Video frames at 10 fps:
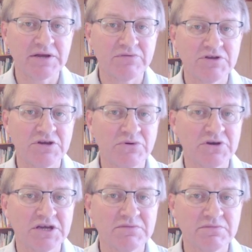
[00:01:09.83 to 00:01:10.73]
when you
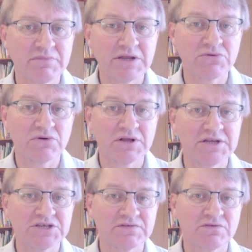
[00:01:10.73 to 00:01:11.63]
work in medical
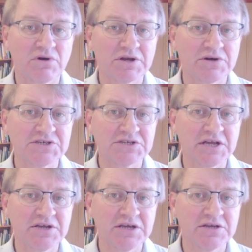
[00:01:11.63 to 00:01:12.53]
clinics of quite high
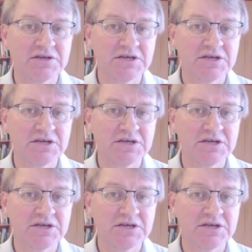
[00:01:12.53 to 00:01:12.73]
standing,